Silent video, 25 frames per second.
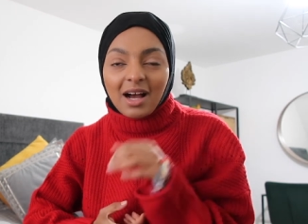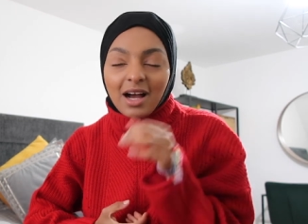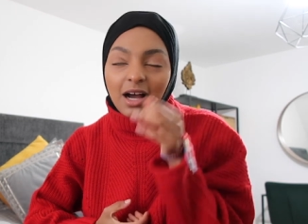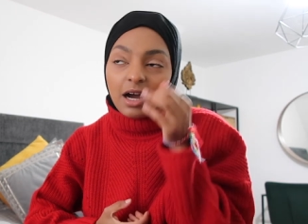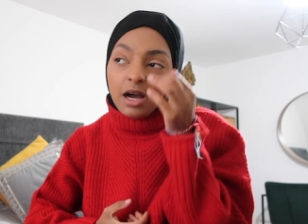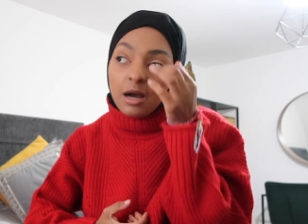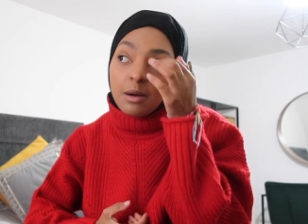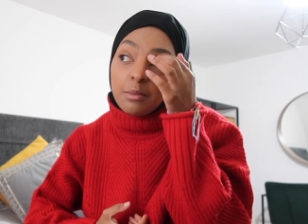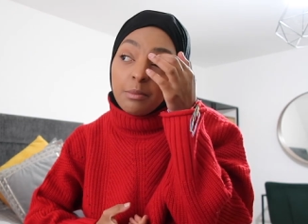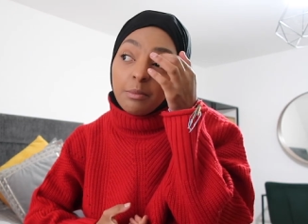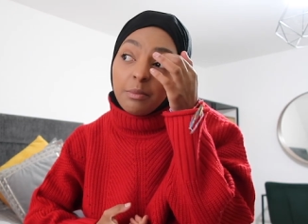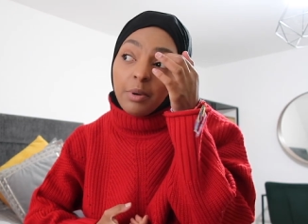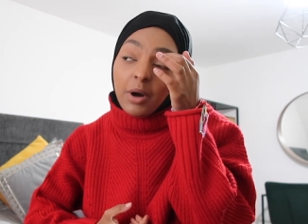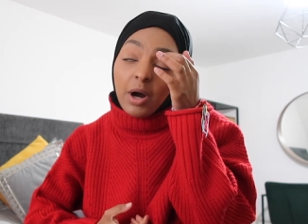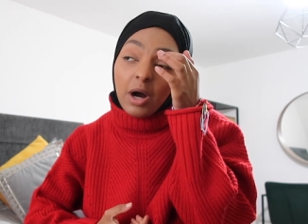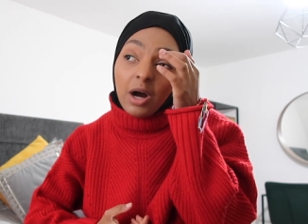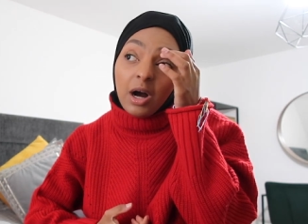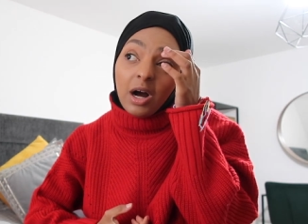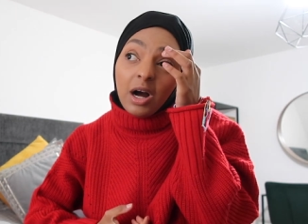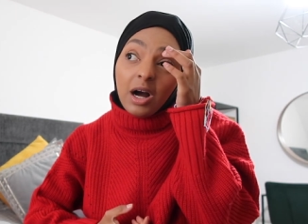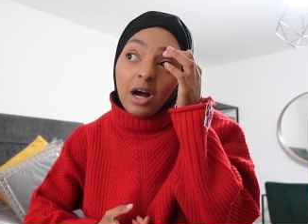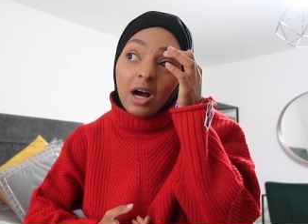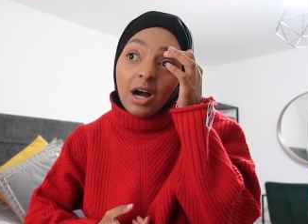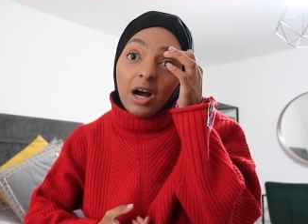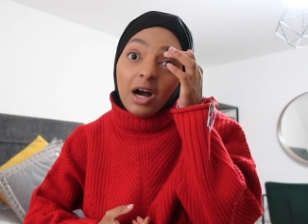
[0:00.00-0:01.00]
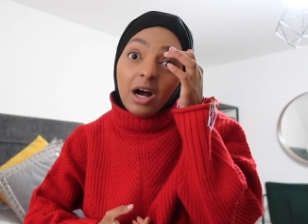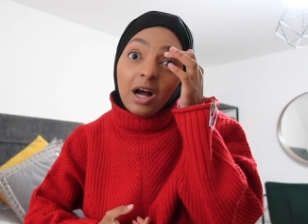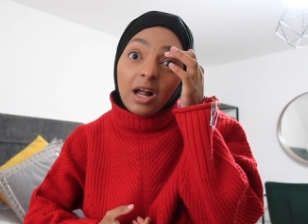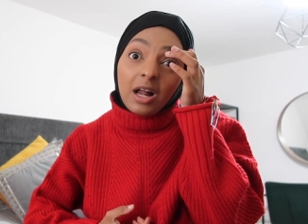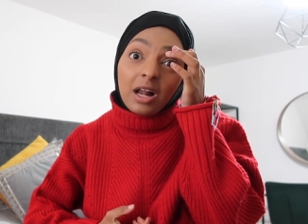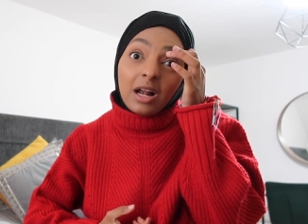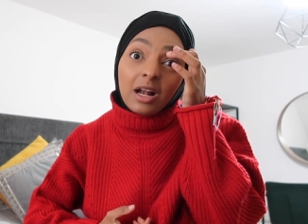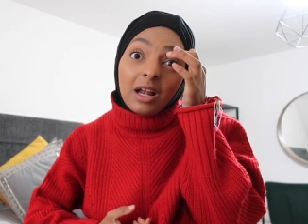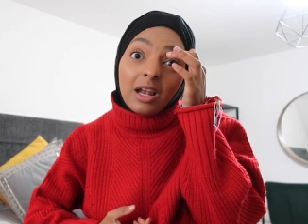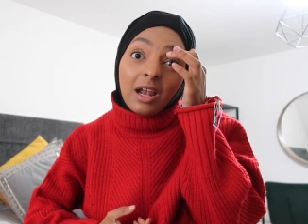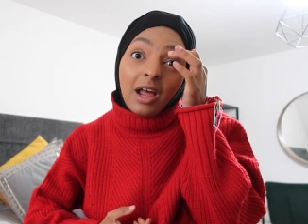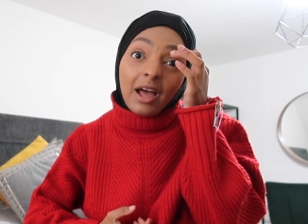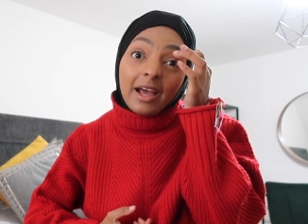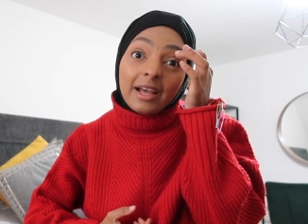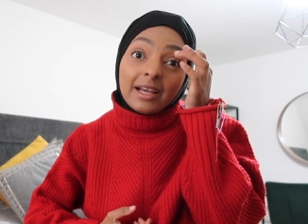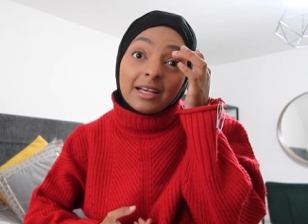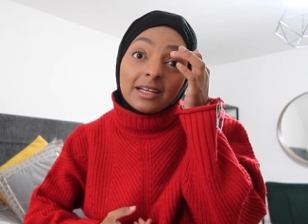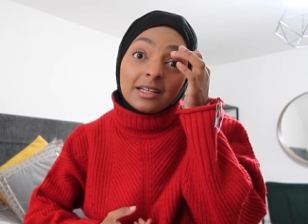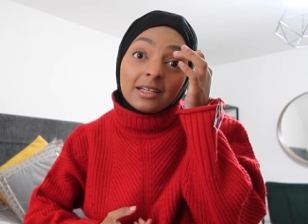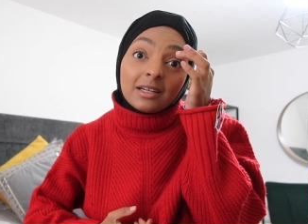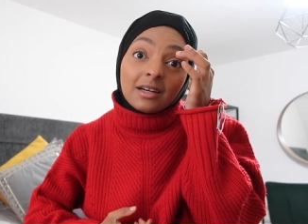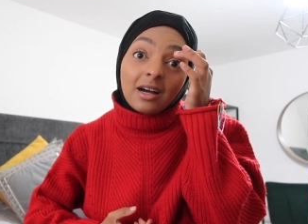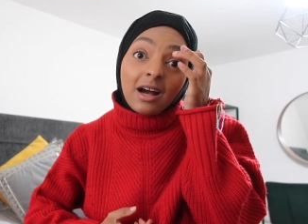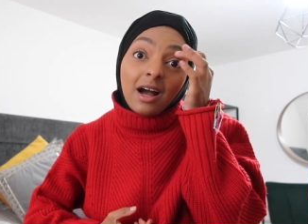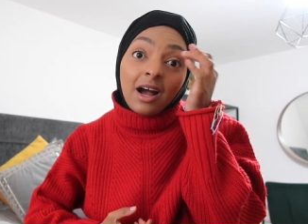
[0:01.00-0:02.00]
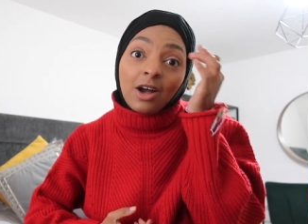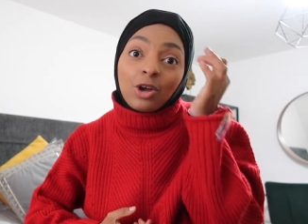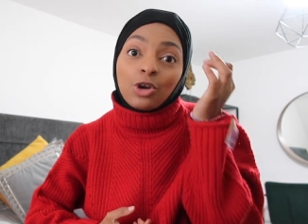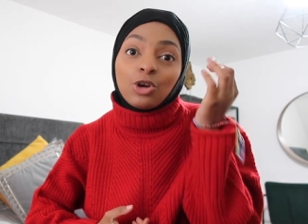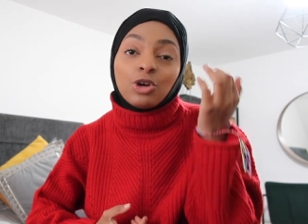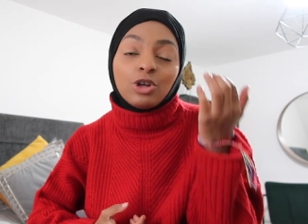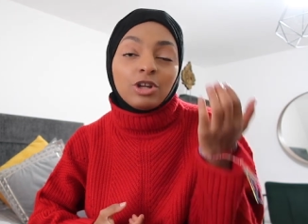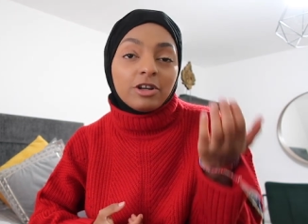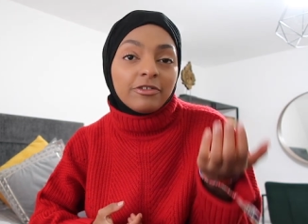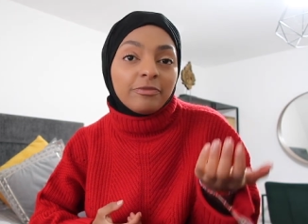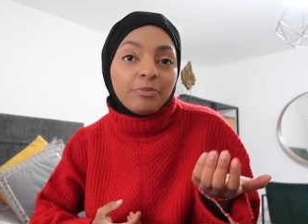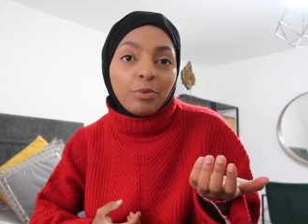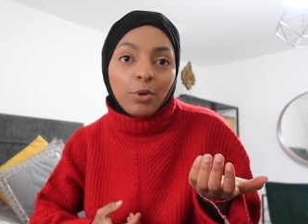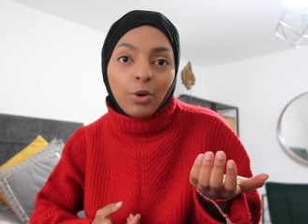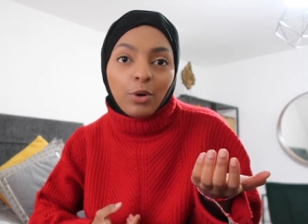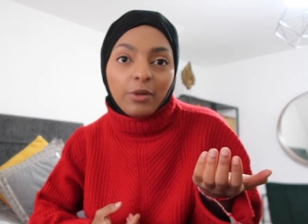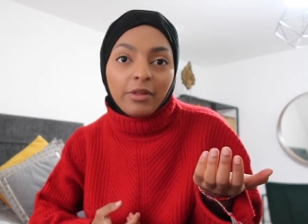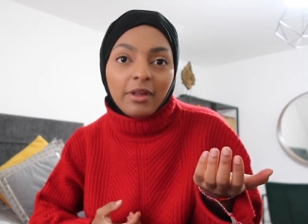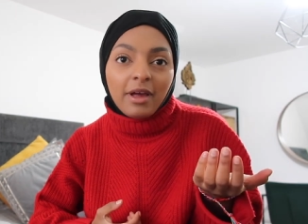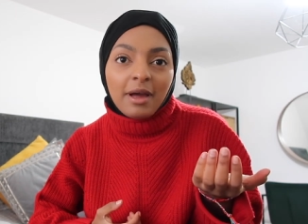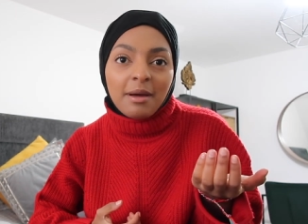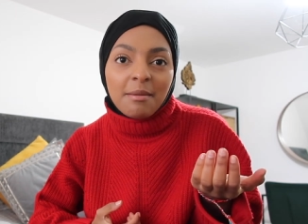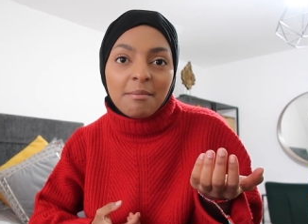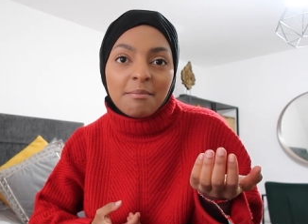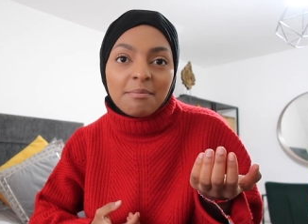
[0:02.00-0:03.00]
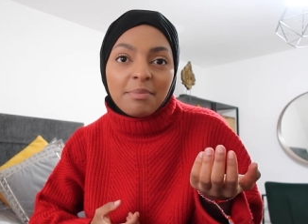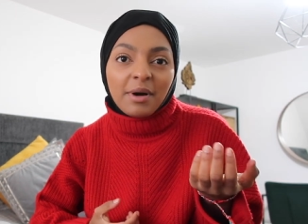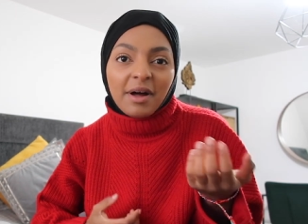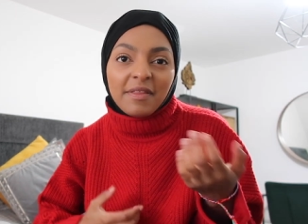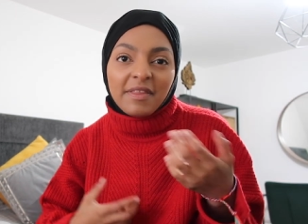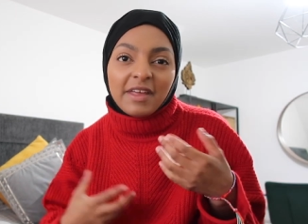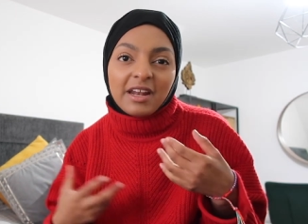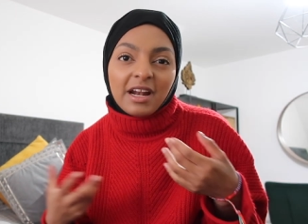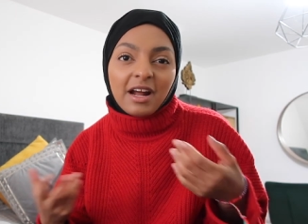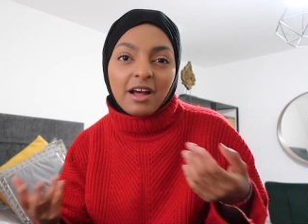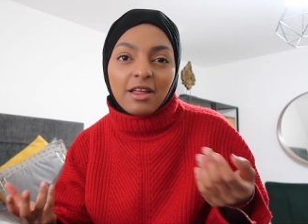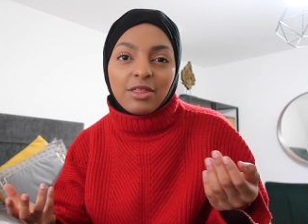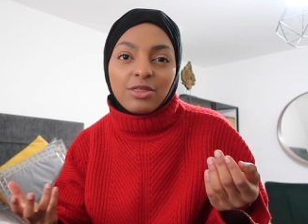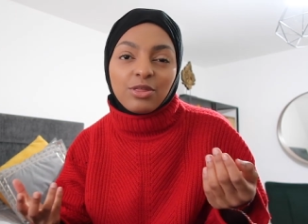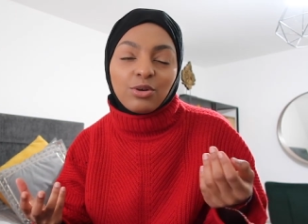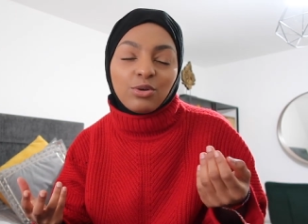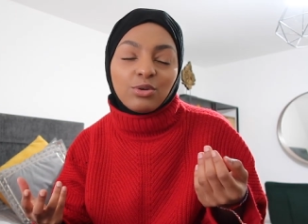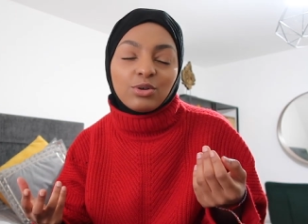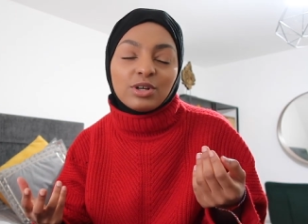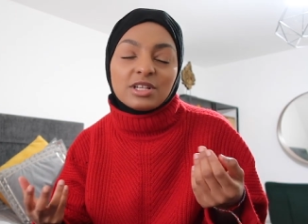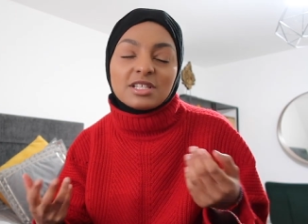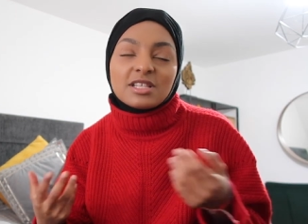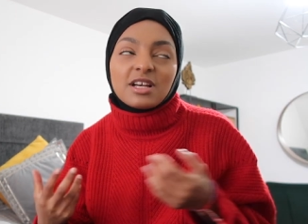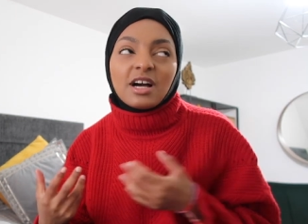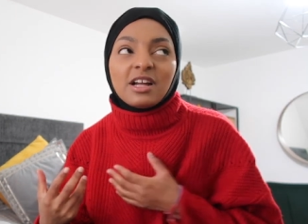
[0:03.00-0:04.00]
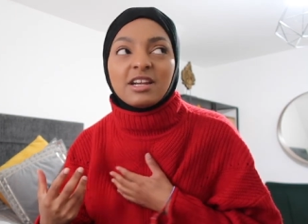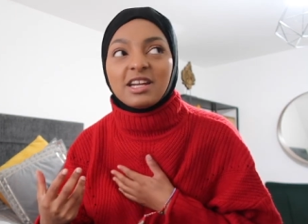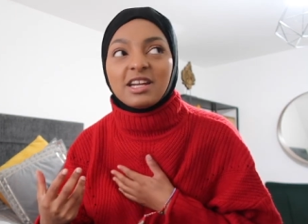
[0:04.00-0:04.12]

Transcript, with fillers: um, but like I could have bought them, but I mean, I thought it's